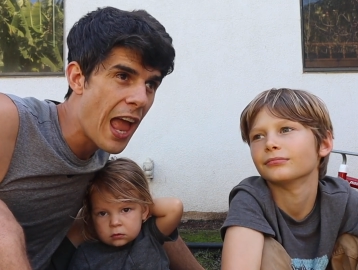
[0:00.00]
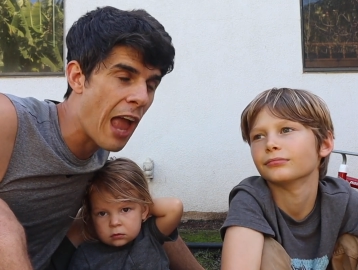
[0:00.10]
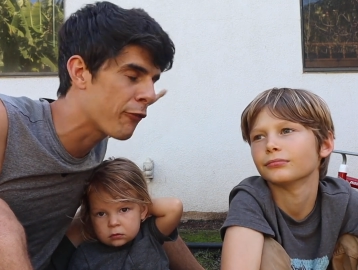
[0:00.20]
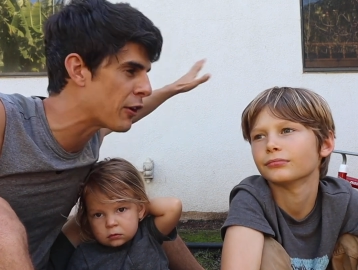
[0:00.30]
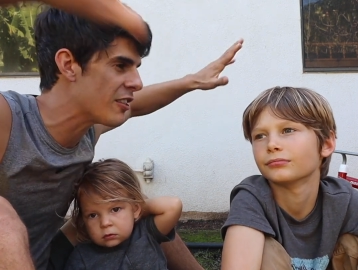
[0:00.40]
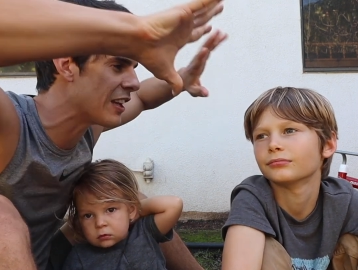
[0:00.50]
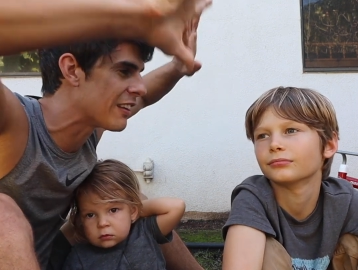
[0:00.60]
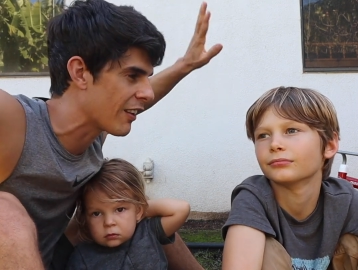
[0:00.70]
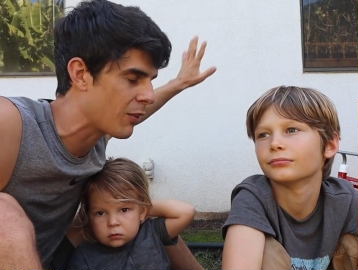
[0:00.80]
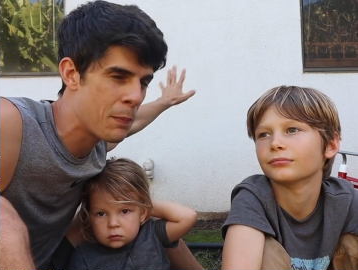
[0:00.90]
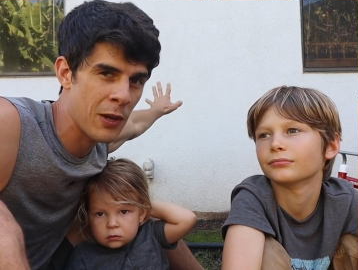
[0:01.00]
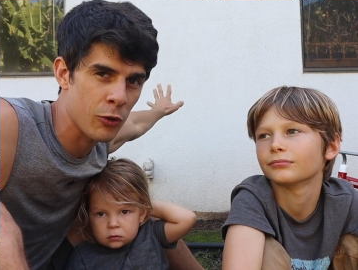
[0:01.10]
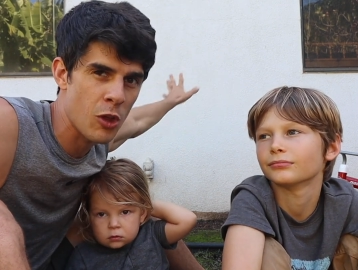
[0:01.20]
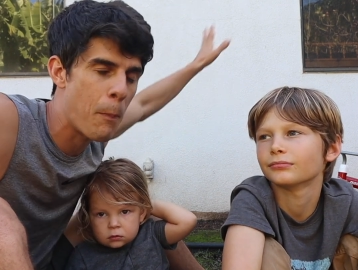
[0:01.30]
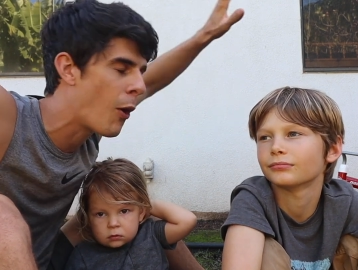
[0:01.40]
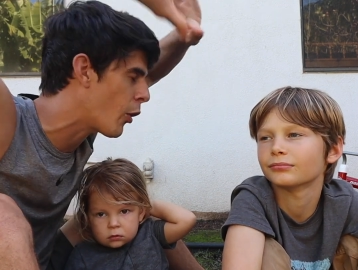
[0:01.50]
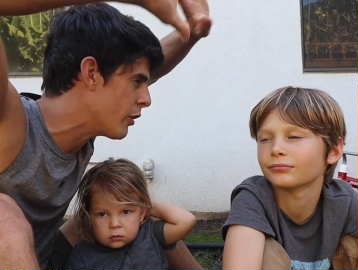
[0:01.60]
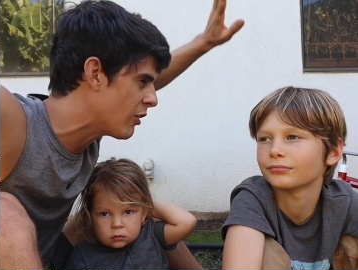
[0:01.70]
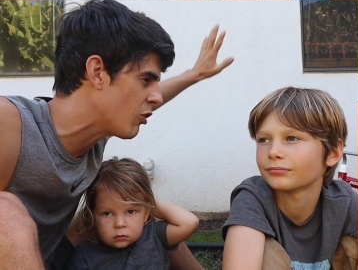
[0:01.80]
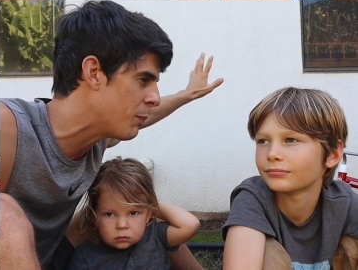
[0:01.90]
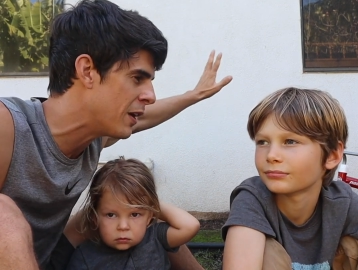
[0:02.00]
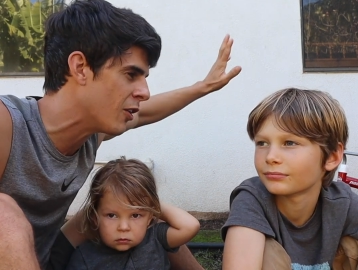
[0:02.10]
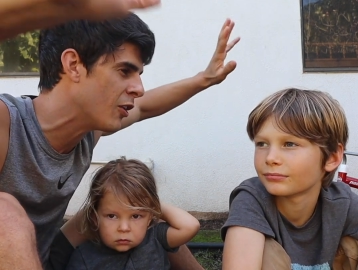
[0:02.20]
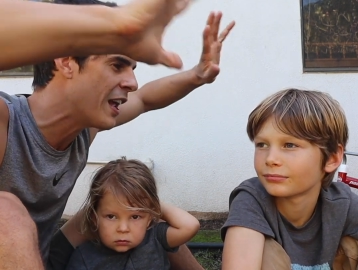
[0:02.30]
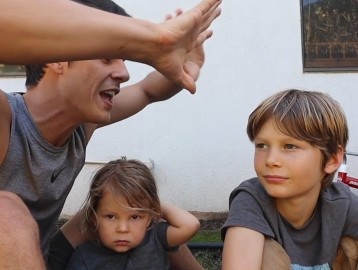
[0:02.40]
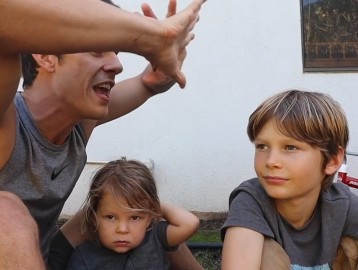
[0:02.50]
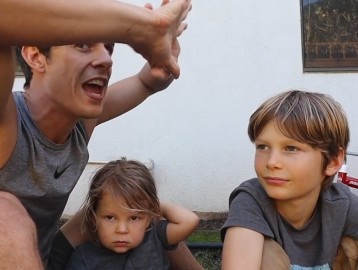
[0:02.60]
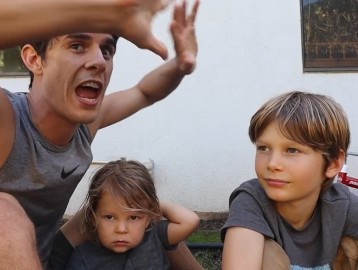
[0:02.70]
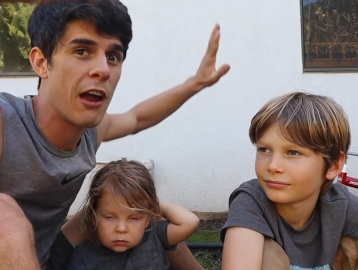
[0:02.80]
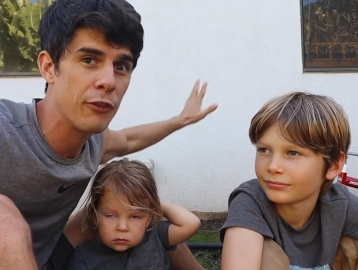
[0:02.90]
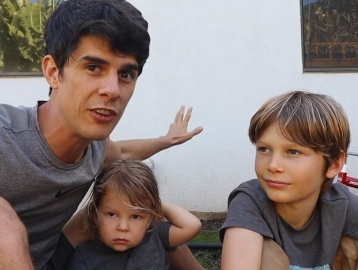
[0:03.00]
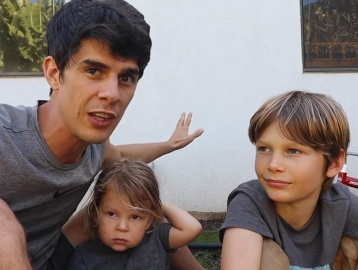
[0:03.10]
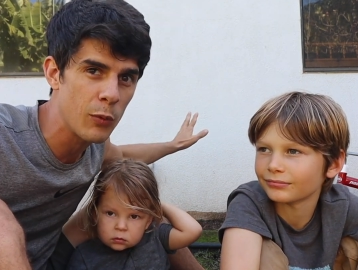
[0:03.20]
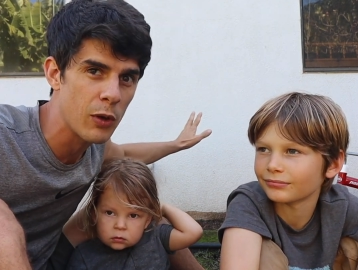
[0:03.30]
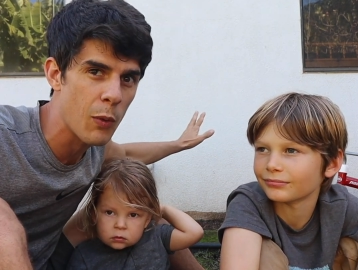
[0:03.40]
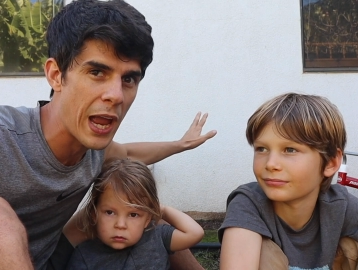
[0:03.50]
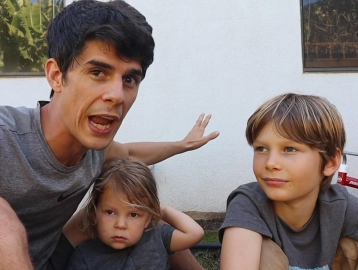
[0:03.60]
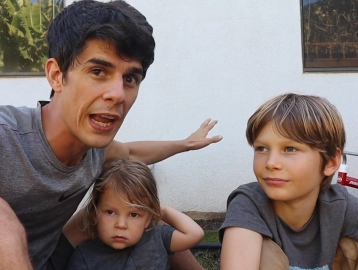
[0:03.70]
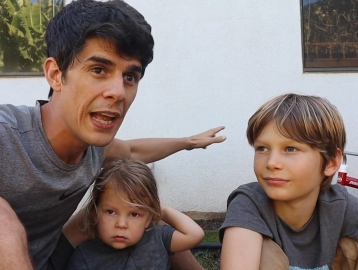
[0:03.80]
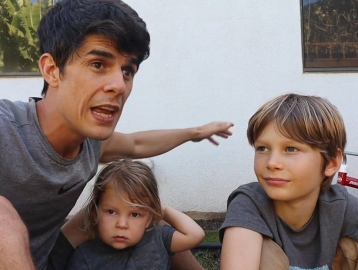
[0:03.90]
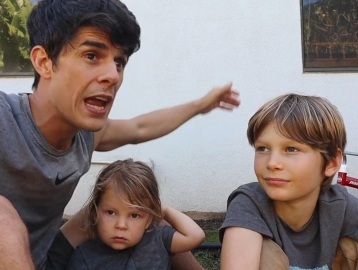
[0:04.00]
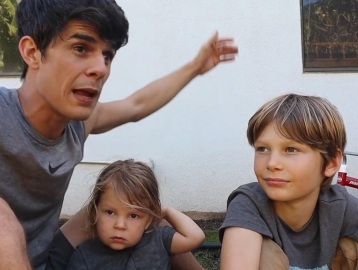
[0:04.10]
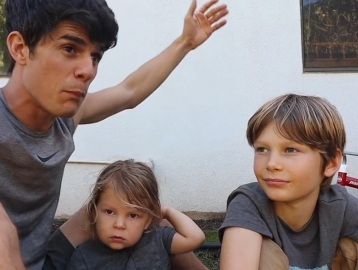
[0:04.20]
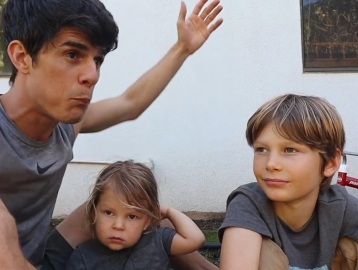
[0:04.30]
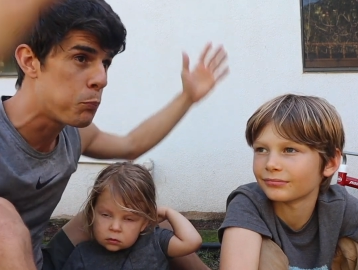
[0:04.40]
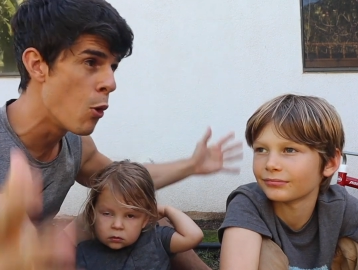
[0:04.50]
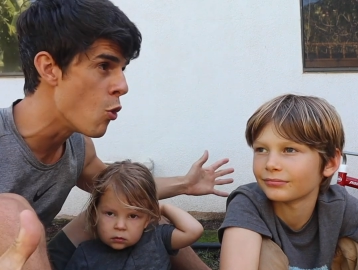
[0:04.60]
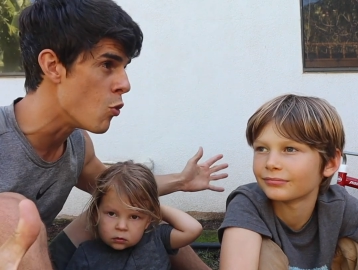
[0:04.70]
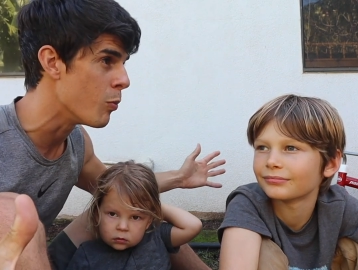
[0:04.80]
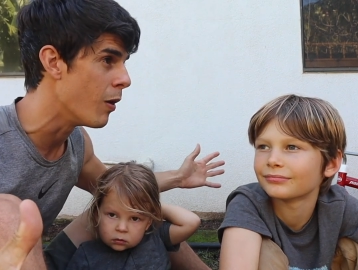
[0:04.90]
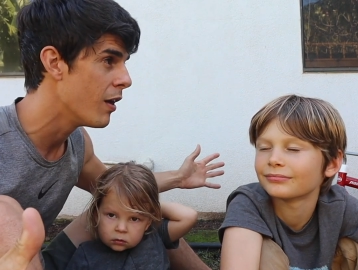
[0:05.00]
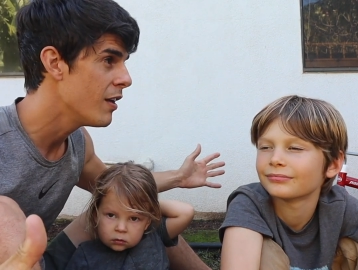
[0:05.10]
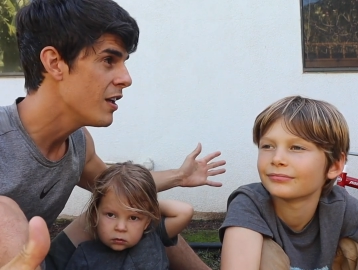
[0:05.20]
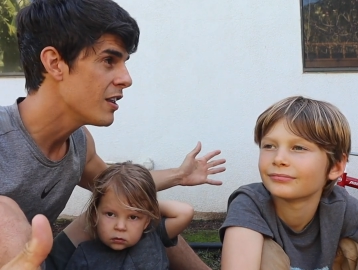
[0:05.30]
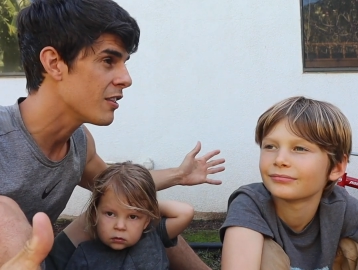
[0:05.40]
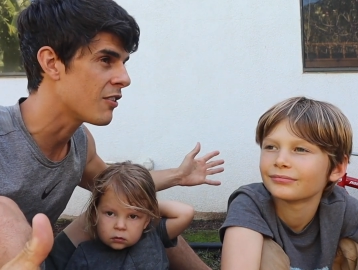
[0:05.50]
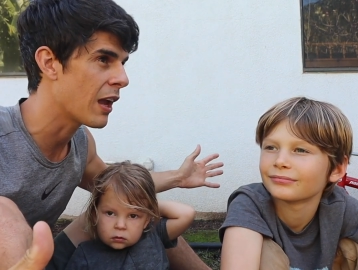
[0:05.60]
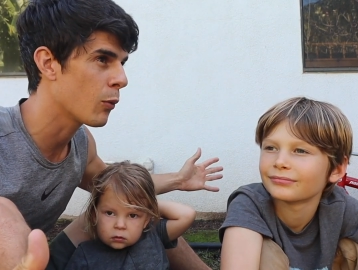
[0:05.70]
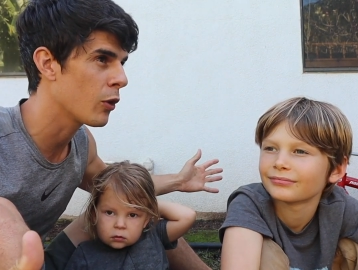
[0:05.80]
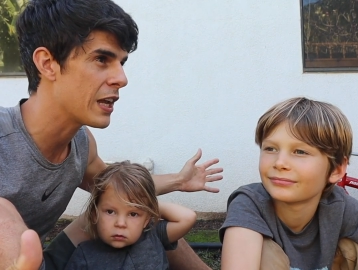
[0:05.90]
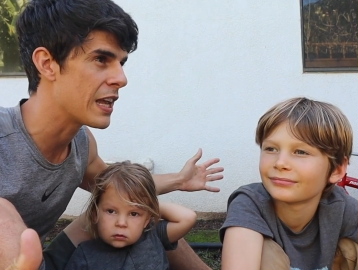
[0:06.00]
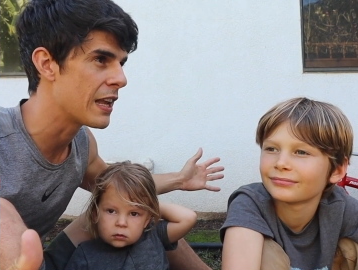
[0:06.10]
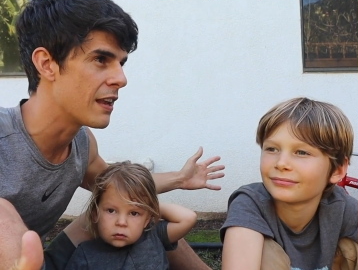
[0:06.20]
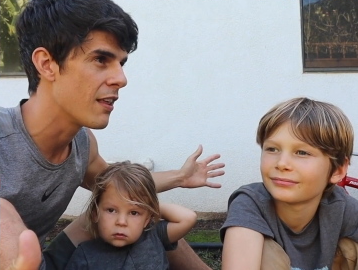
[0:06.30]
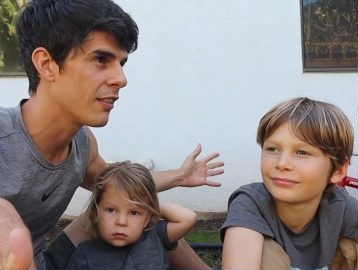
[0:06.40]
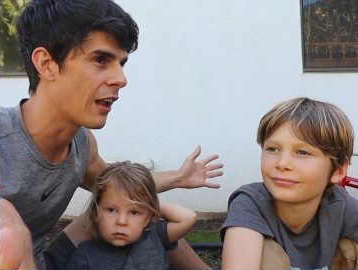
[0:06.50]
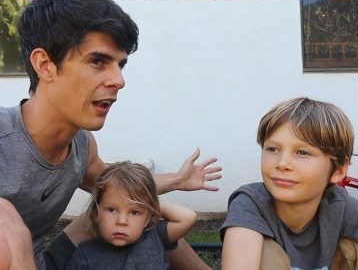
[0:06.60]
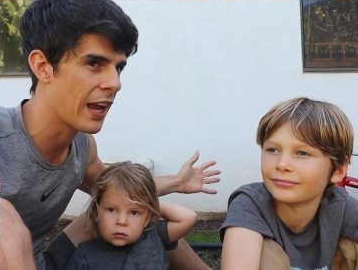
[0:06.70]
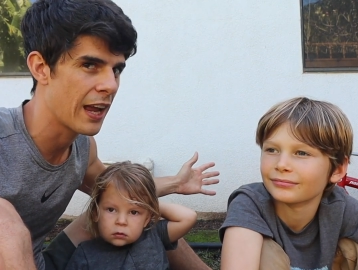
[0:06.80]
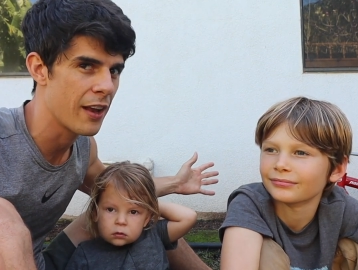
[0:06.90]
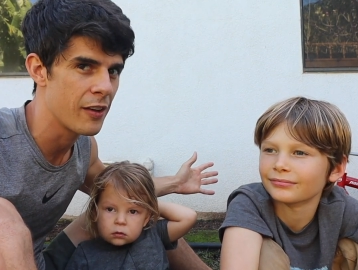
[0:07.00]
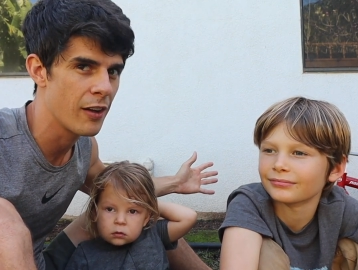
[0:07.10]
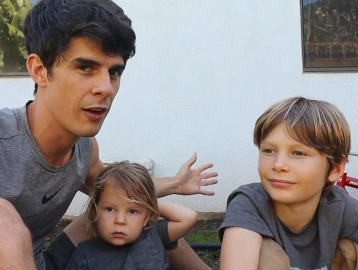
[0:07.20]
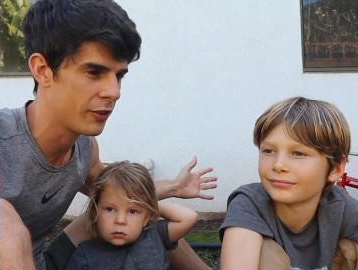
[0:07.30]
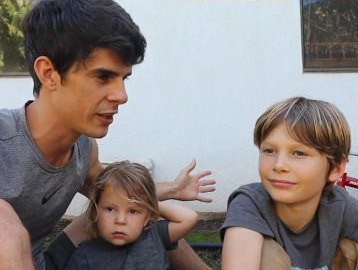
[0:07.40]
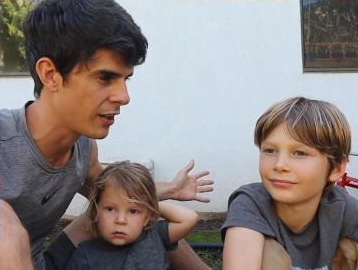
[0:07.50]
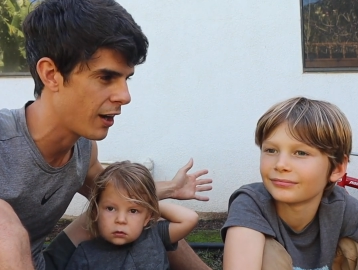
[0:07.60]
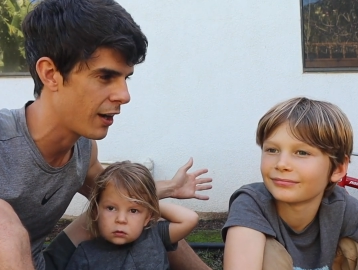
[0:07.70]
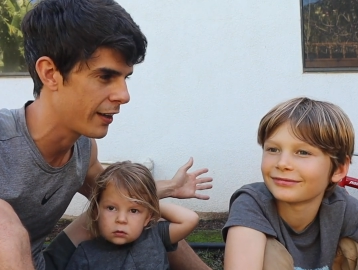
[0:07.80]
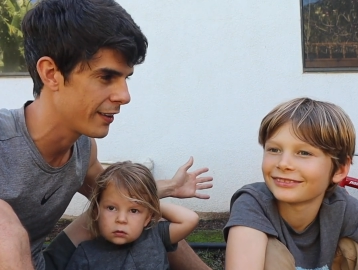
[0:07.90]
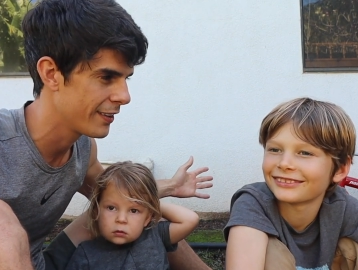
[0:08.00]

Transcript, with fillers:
Speaker 1: everything disappeared. The park disappeared. Everything went away, and boom, they were in the land of Catan.